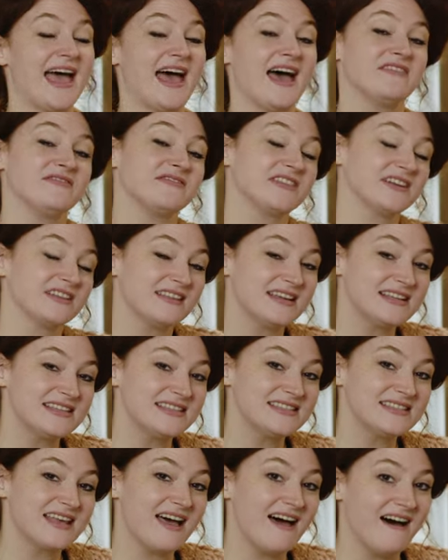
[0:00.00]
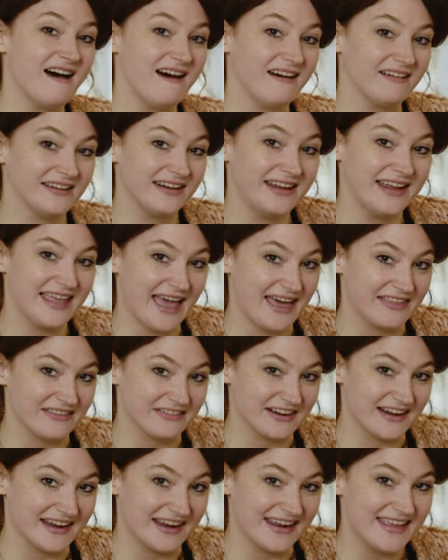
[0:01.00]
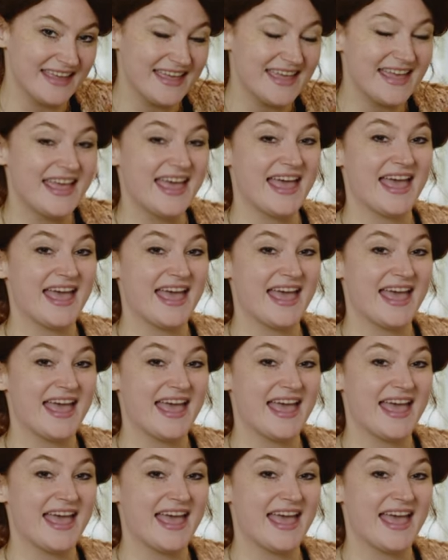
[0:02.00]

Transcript: effortless holiday gathering.